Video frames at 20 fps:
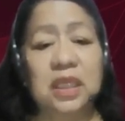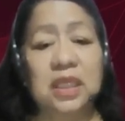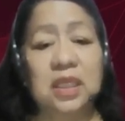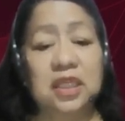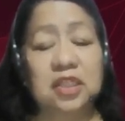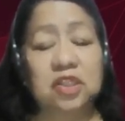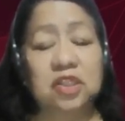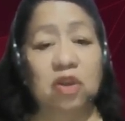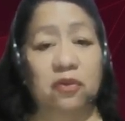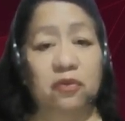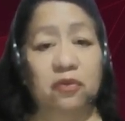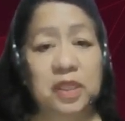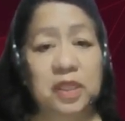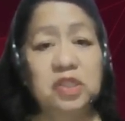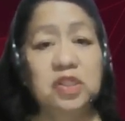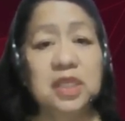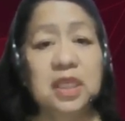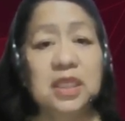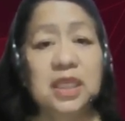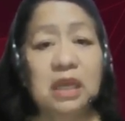in his
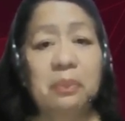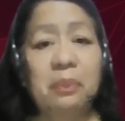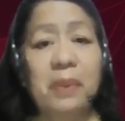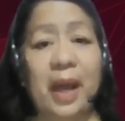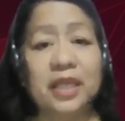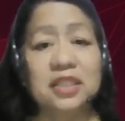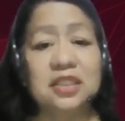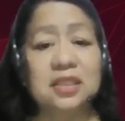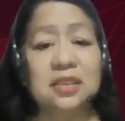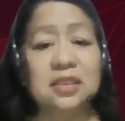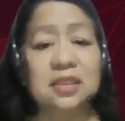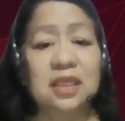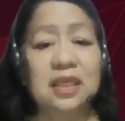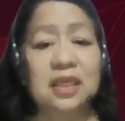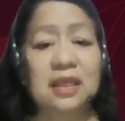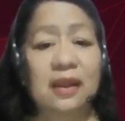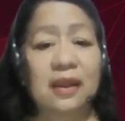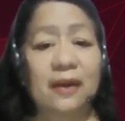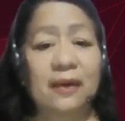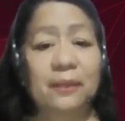official
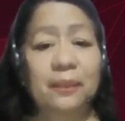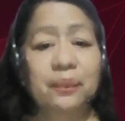capacity